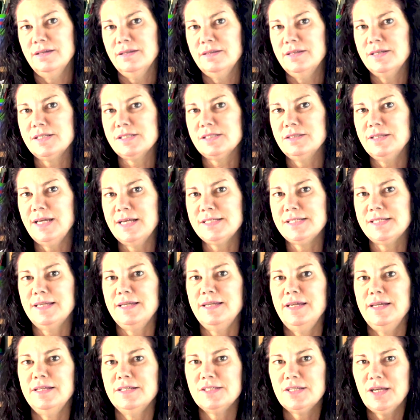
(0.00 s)
this lesson
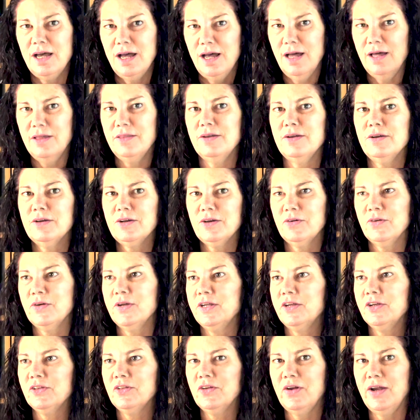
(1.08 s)
into other
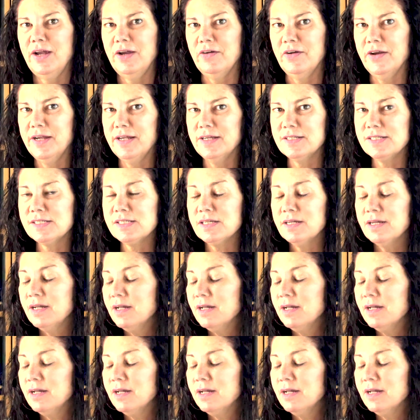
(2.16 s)
curricular areas.